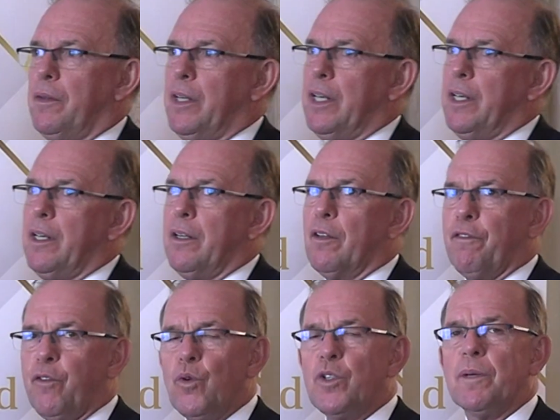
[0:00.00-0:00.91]
The
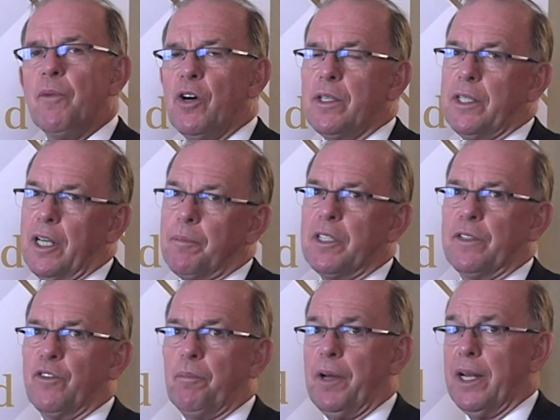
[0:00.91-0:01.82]
four demand segments
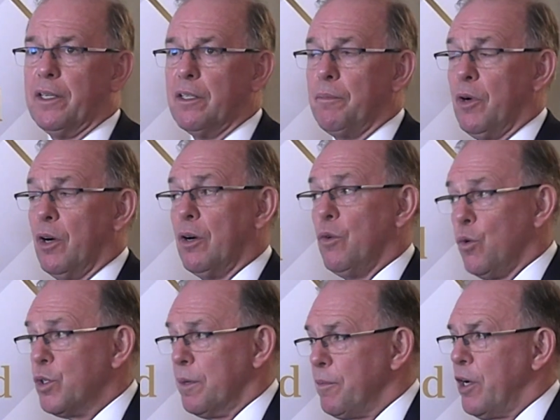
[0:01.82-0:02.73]
for platinum are
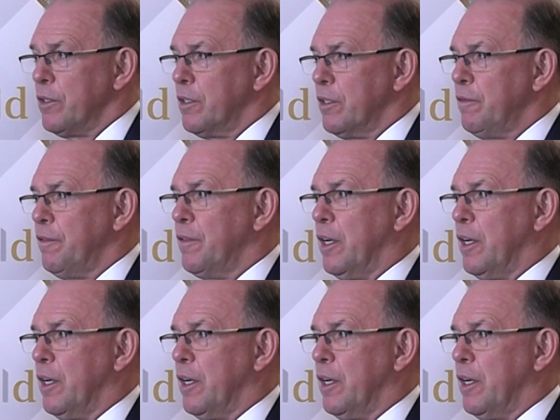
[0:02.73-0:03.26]
automotive,